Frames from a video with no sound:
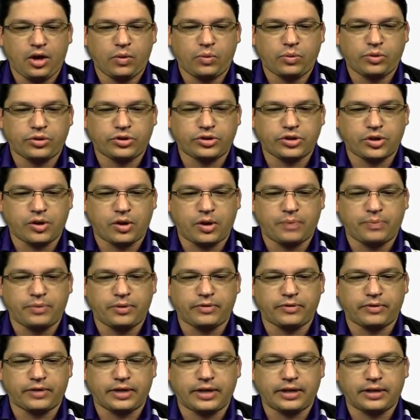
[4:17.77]
will show up
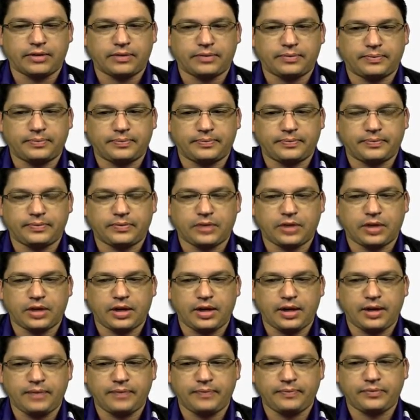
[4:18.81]
over here.
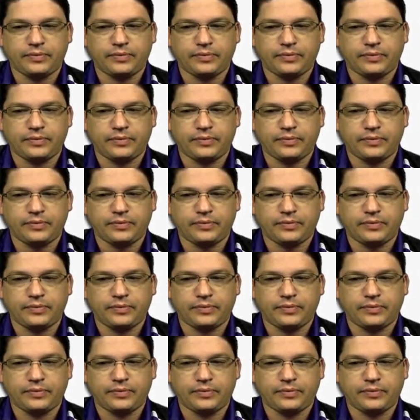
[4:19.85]
Okay.